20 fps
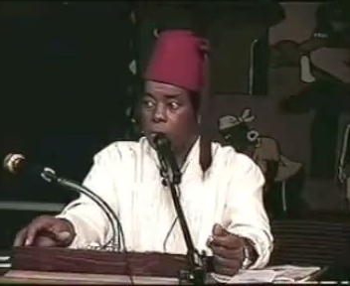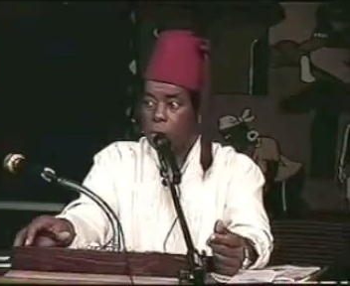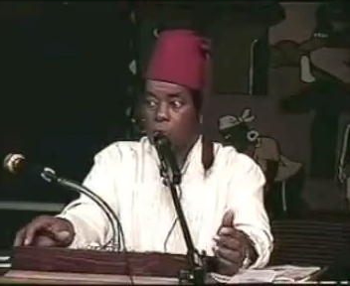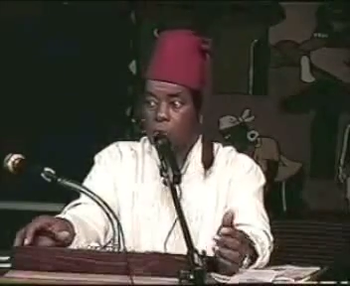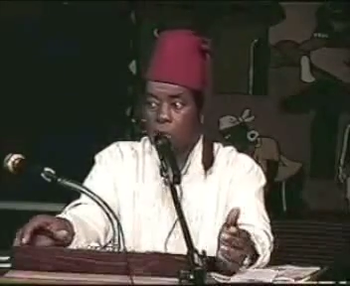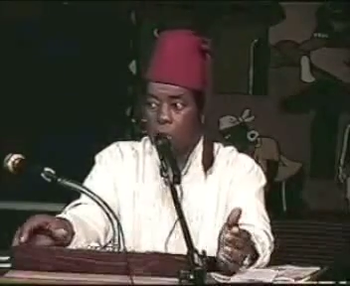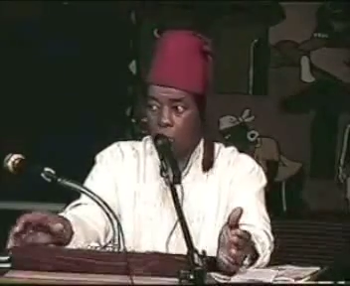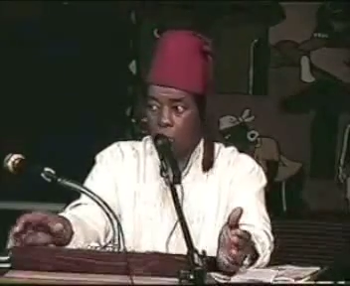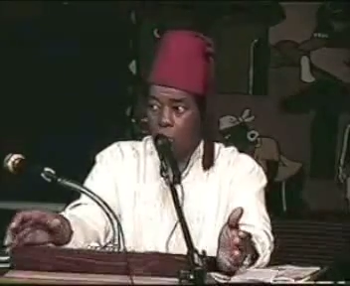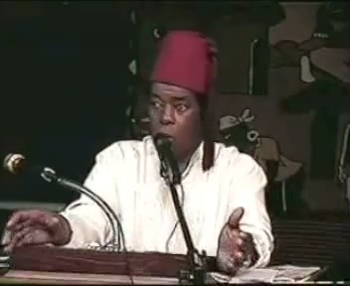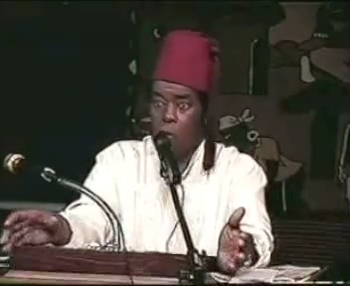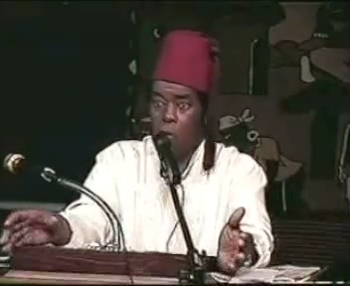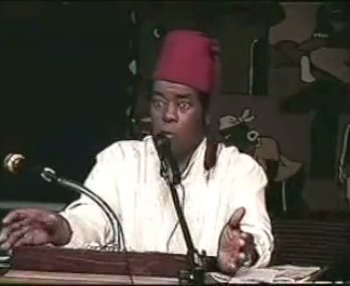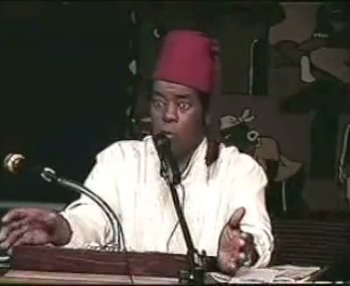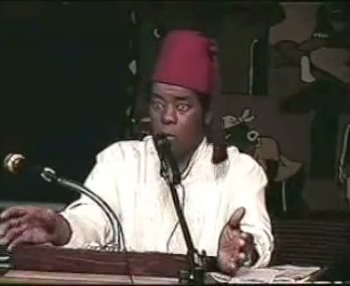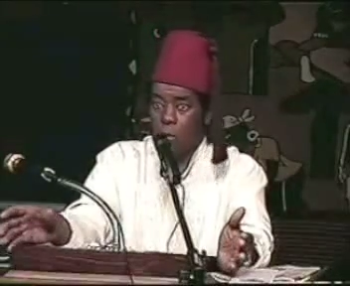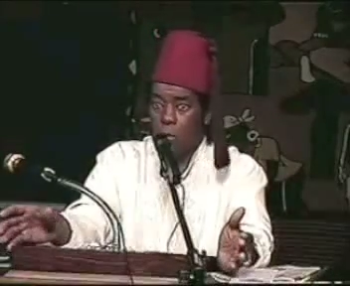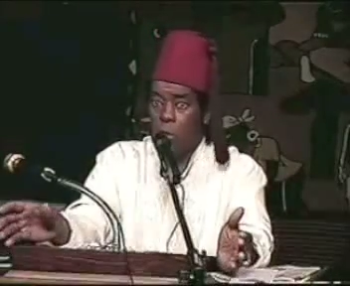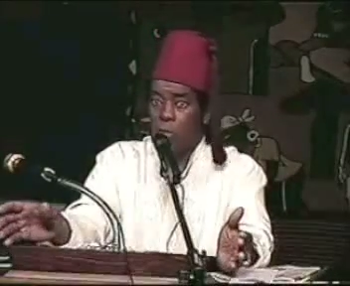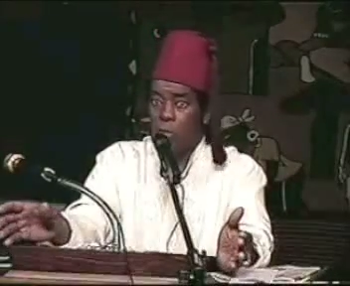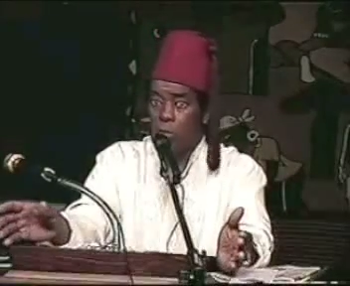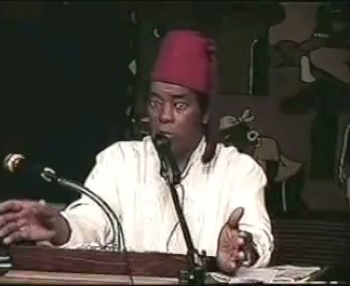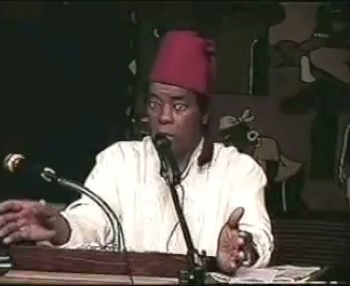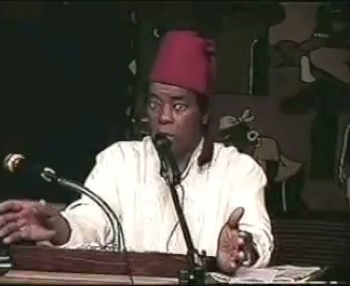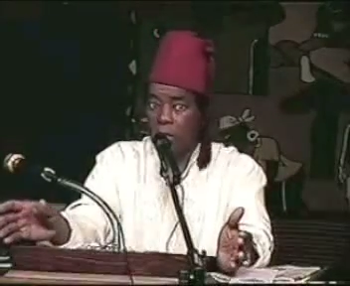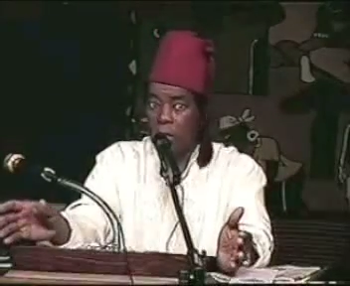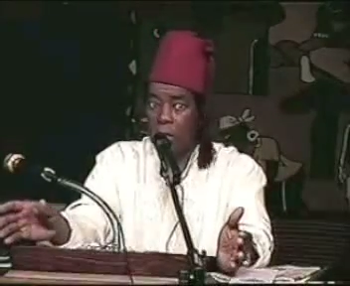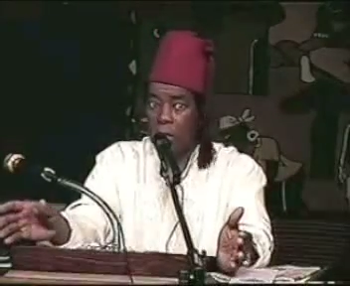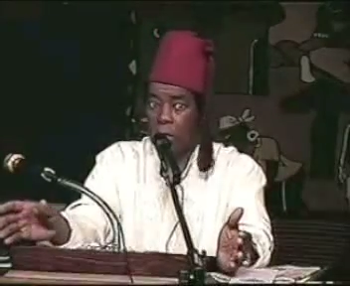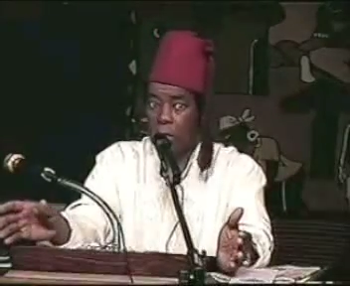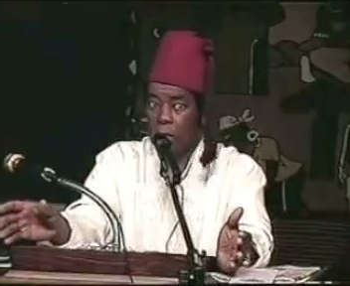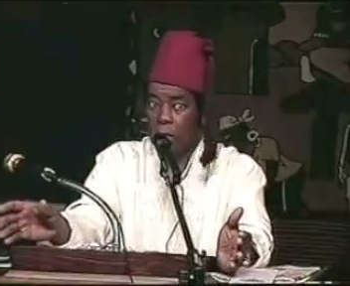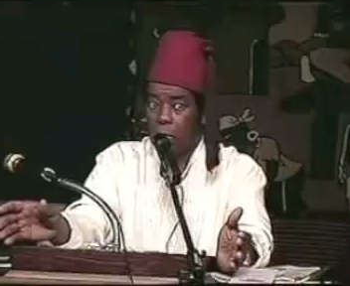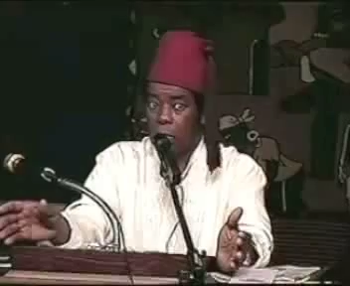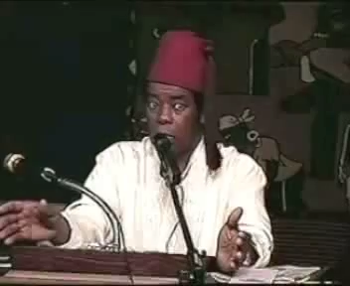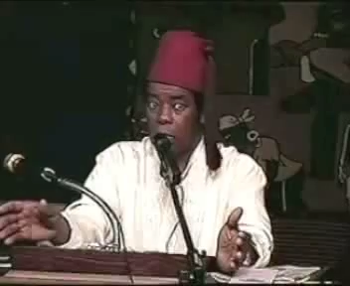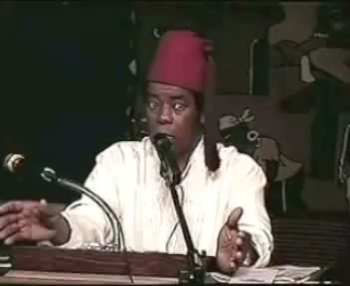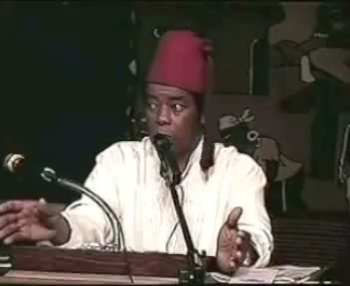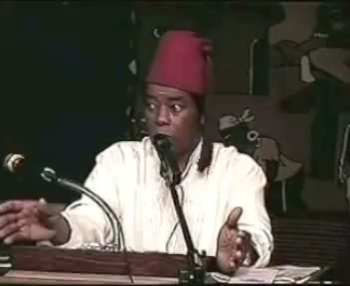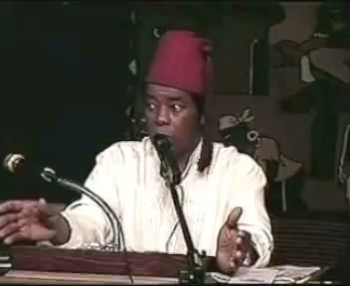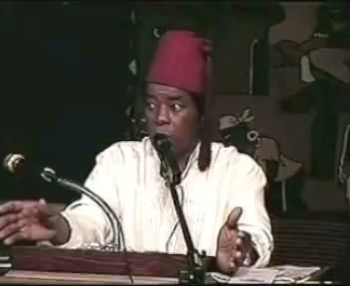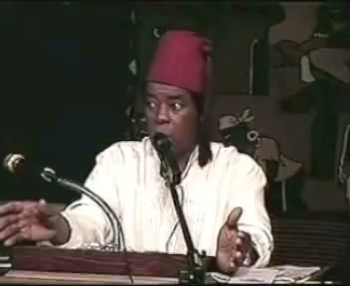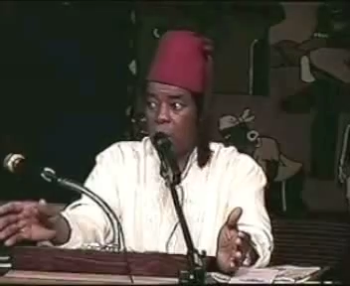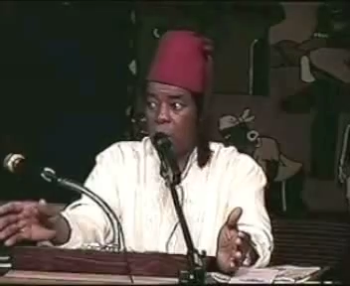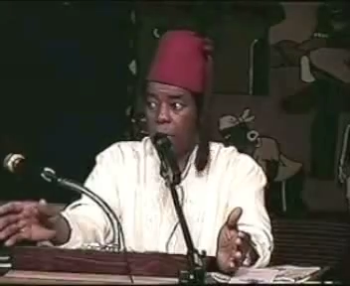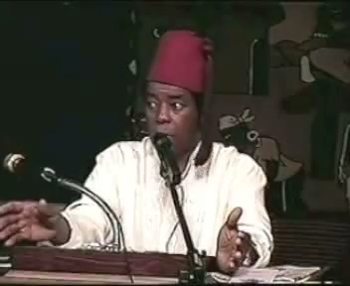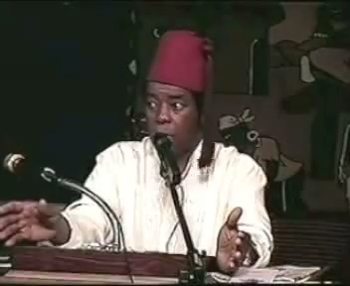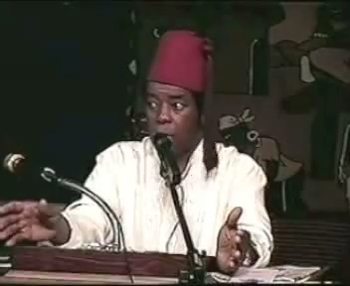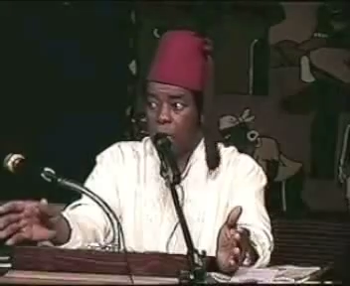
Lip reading: Are you clear? Are you following me?